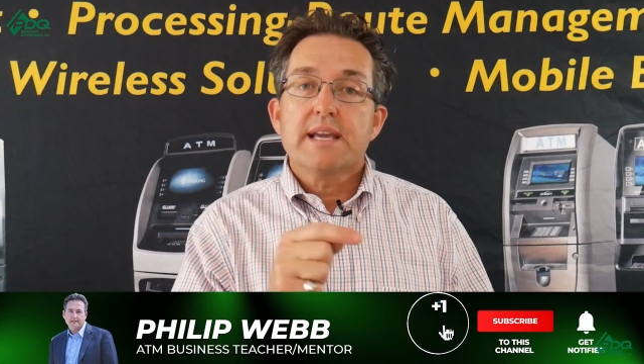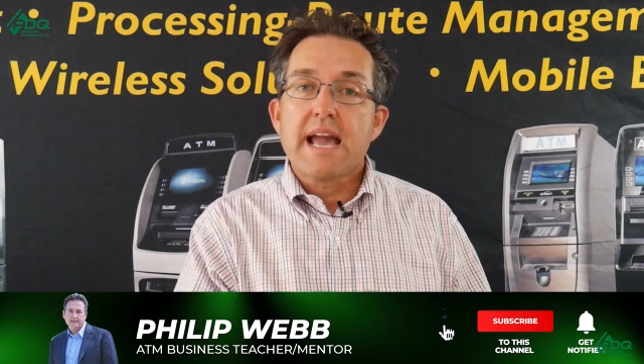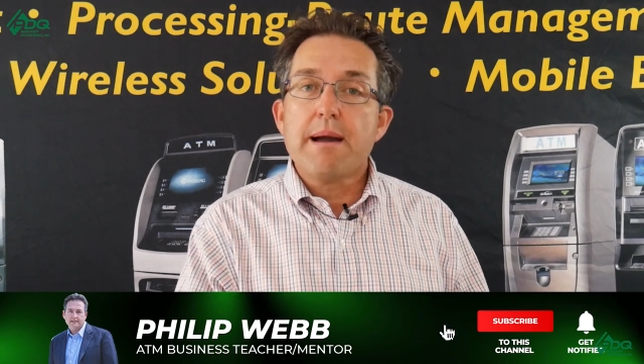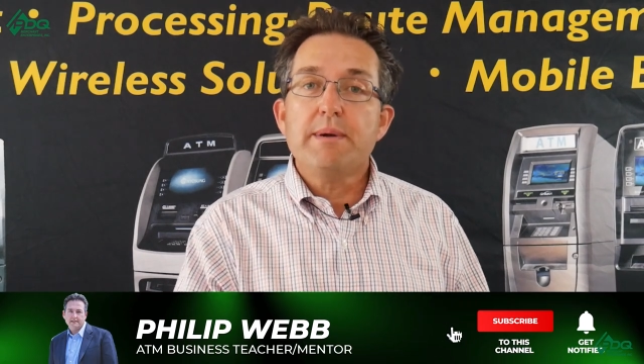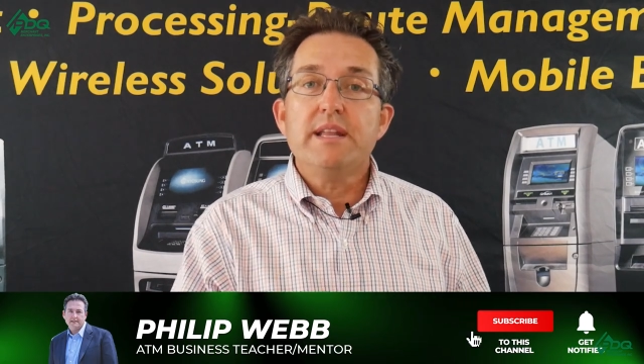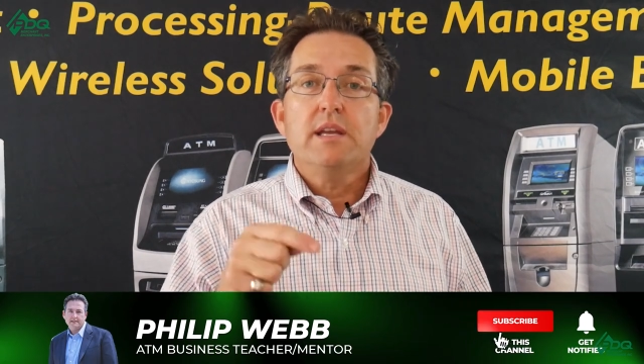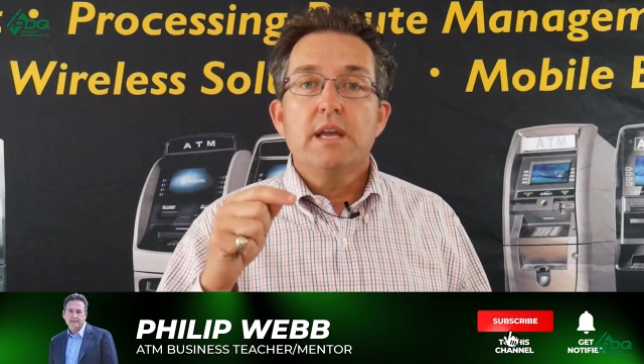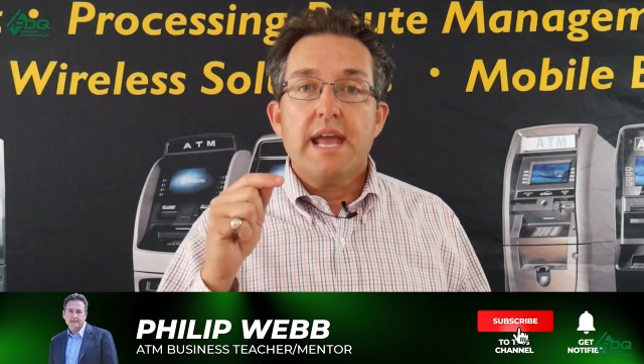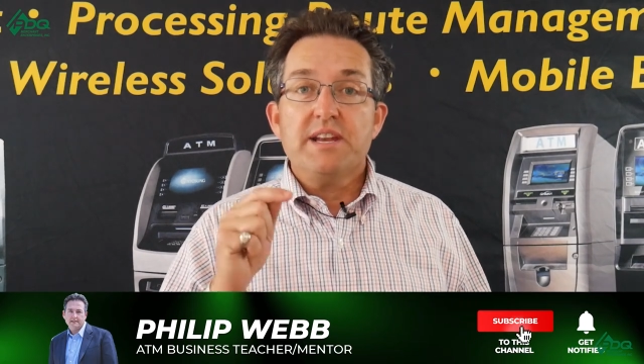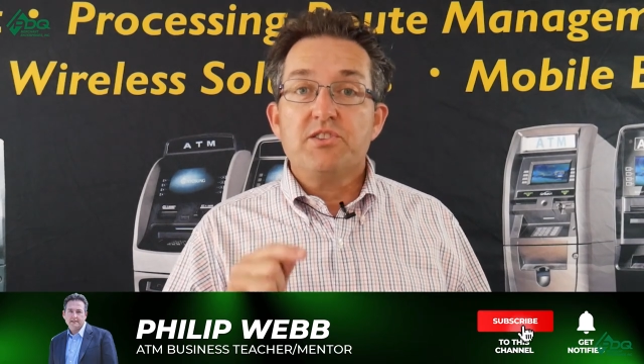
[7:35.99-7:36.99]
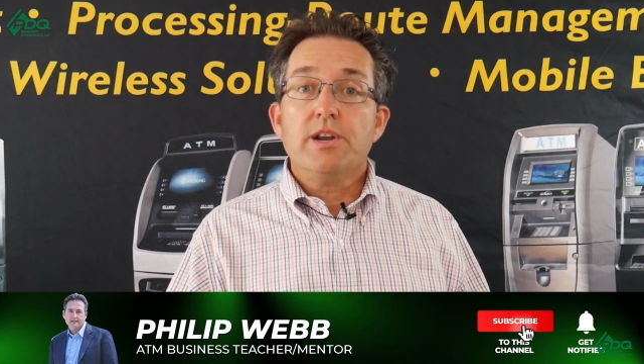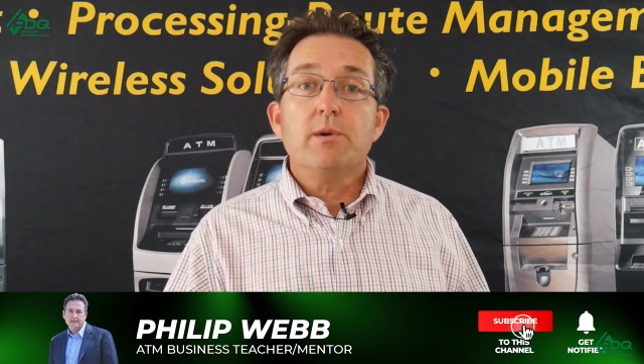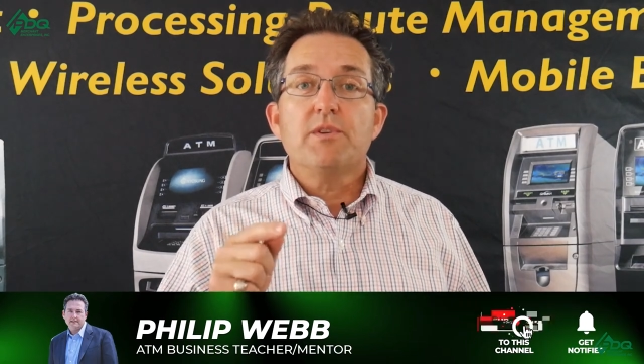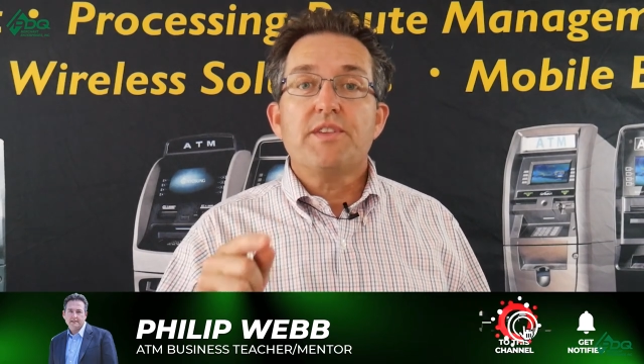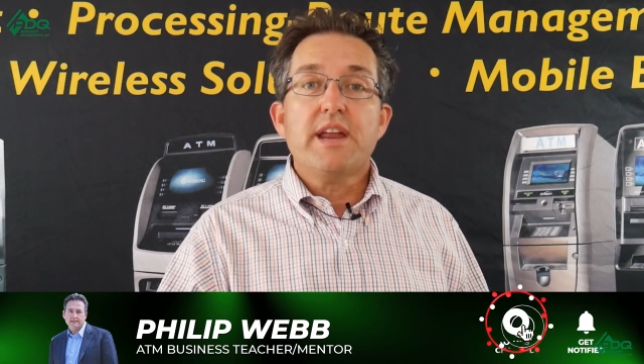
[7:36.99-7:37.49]
comment and share
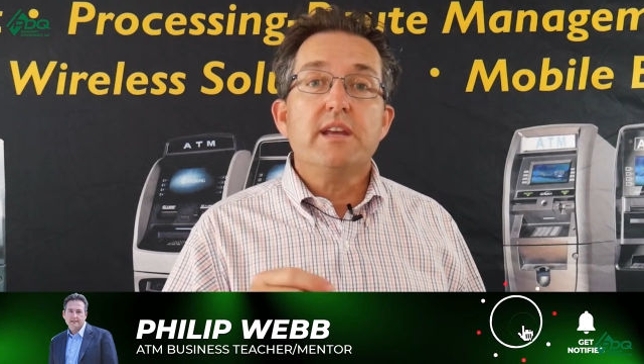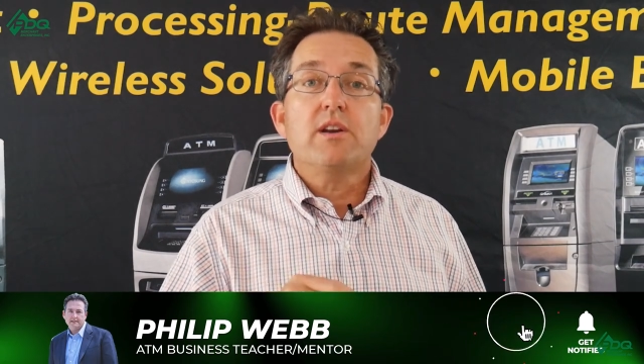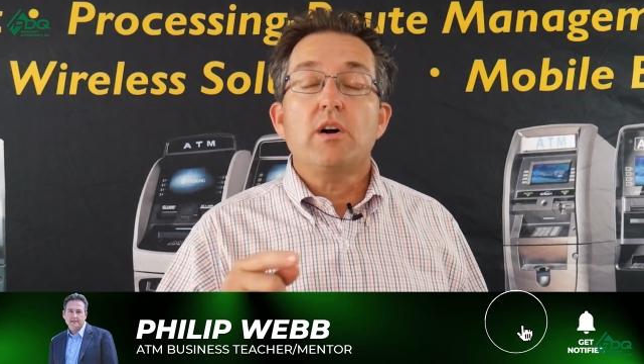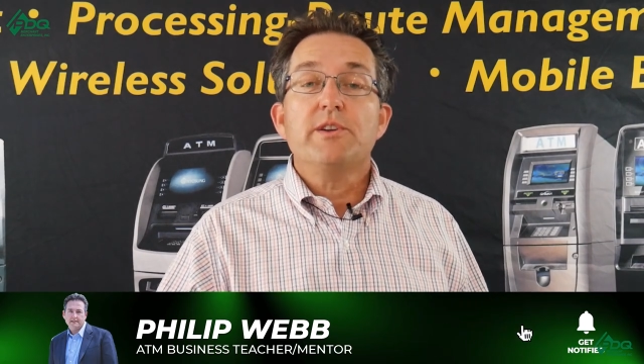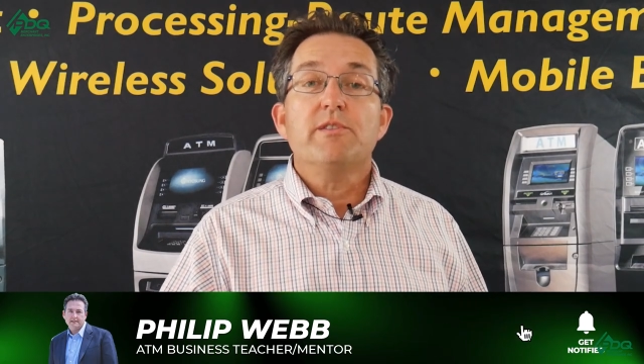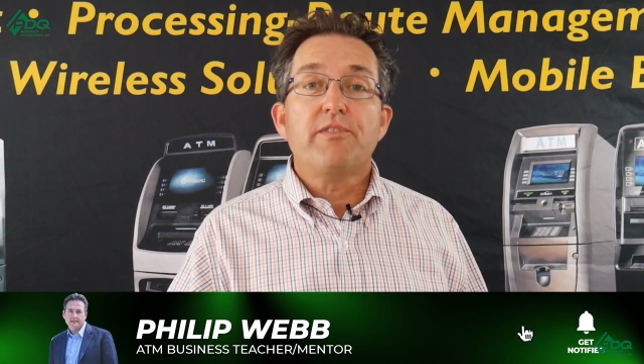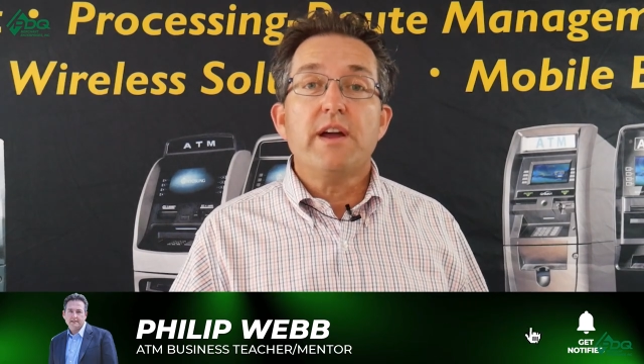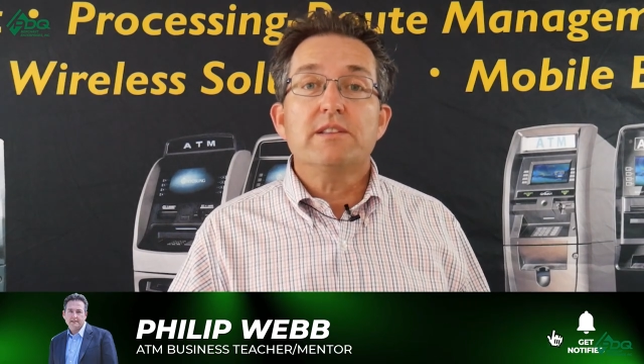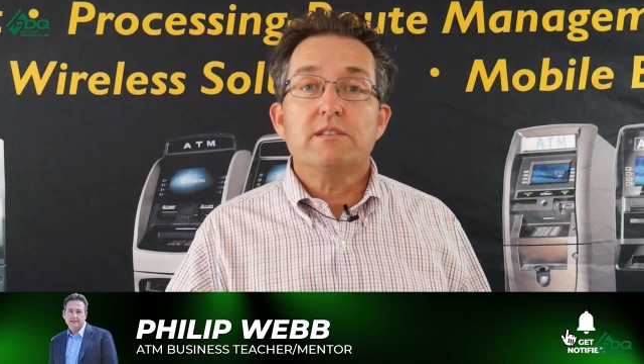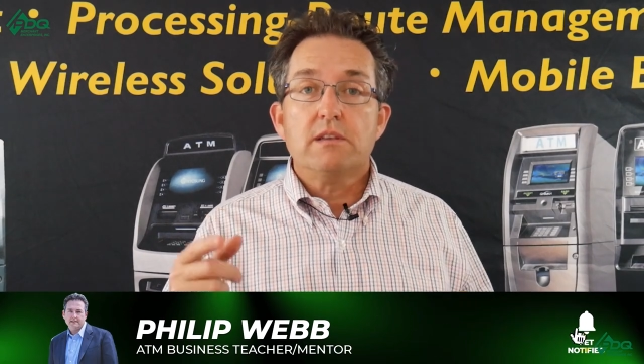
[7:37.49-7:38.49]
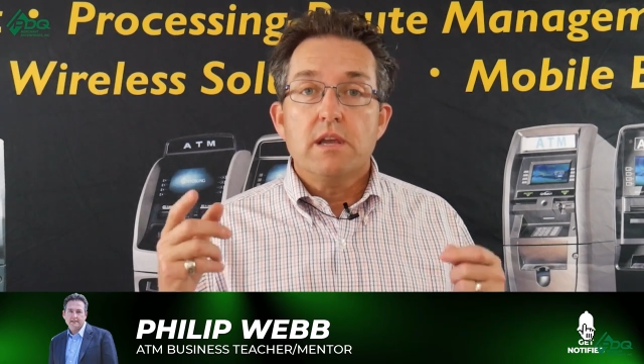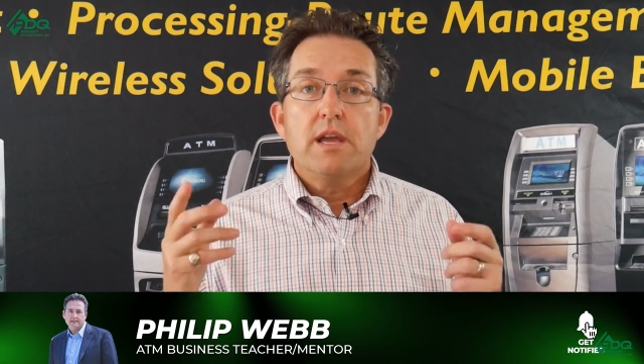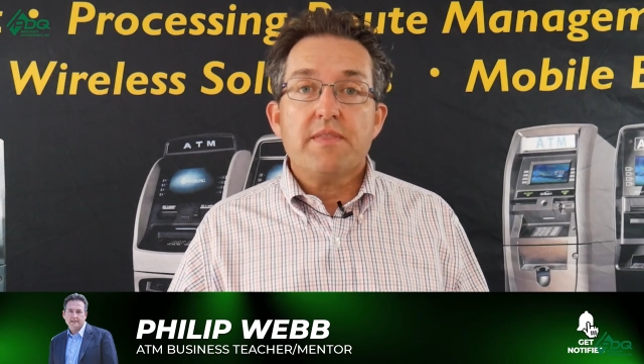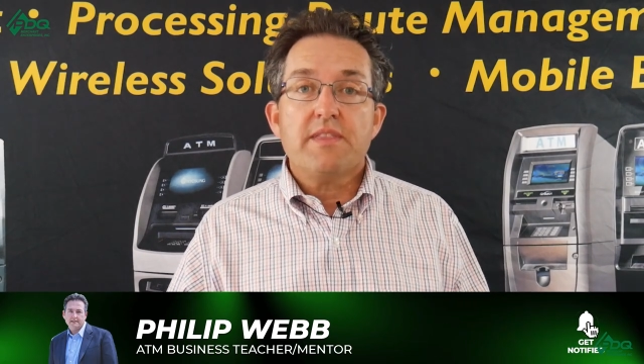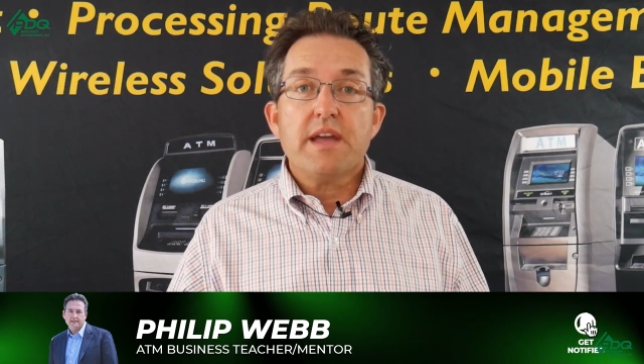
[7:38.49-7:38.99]
with any and all your friends
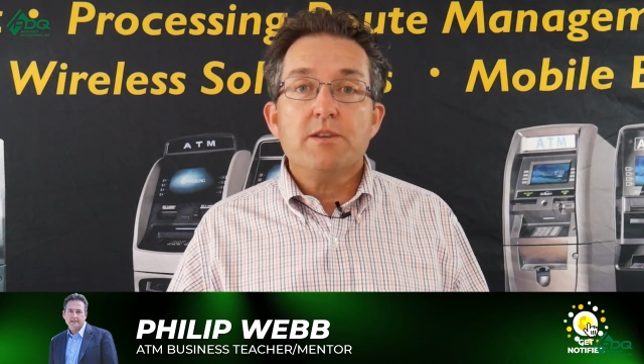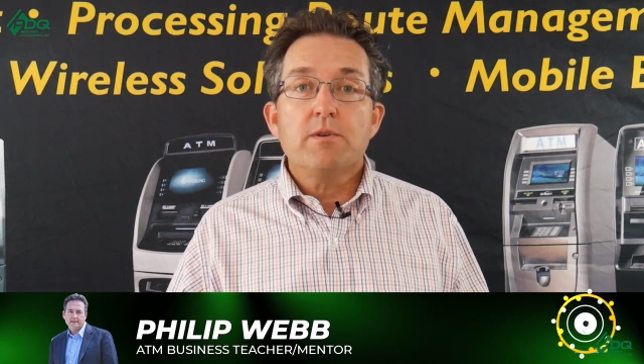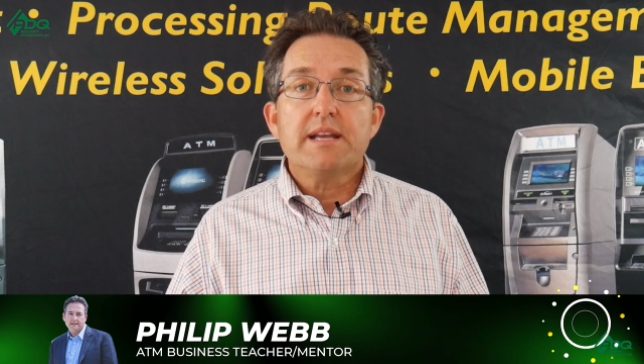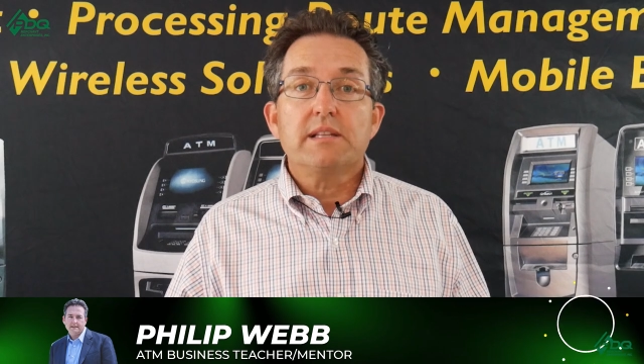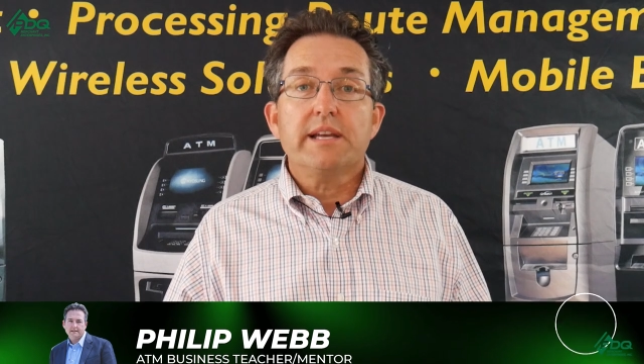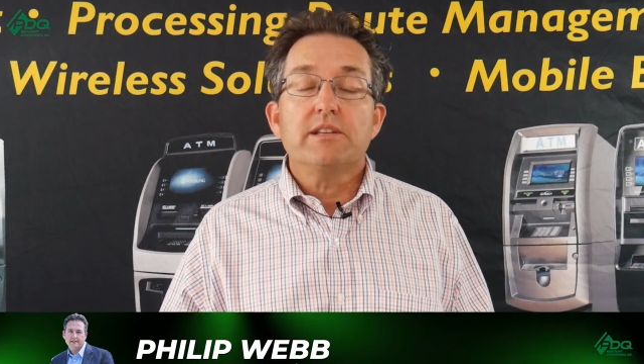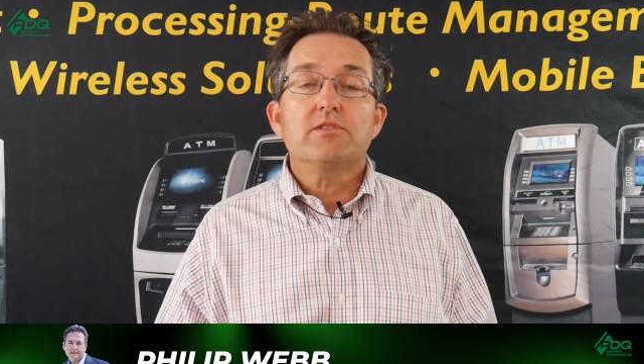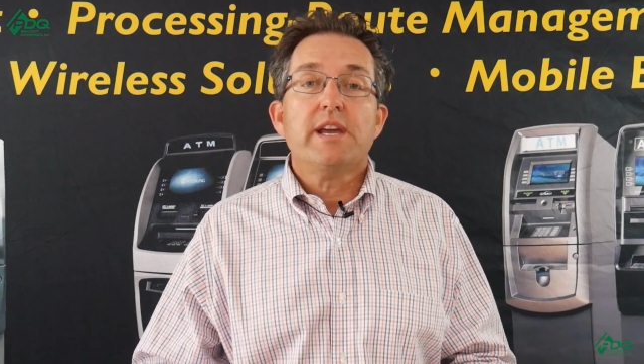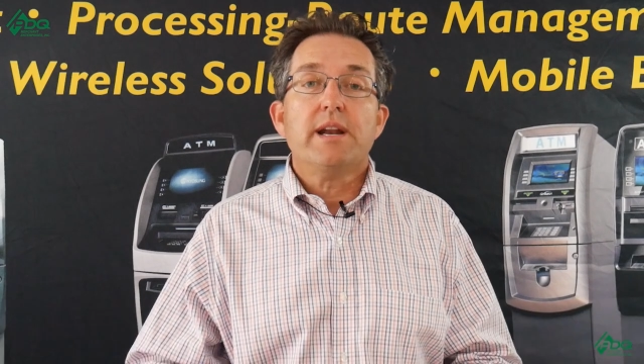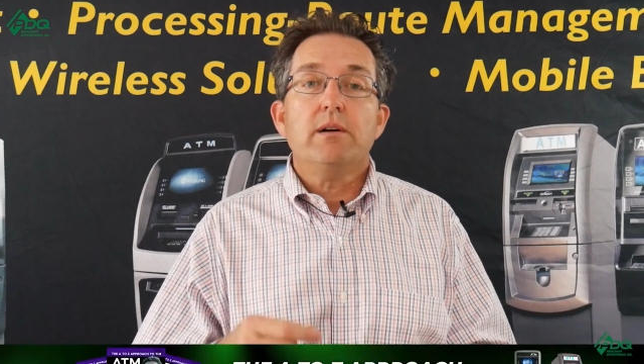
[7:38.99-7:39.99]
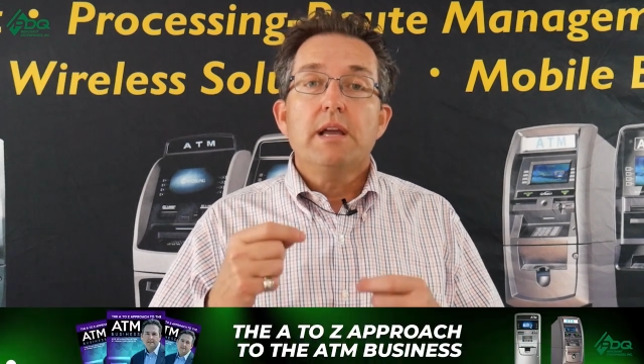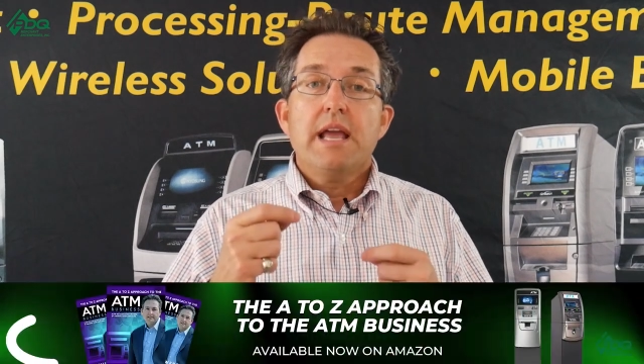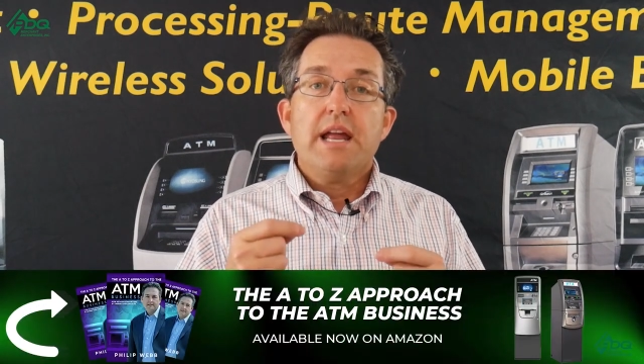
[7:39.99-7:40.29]
that you guys like this channel.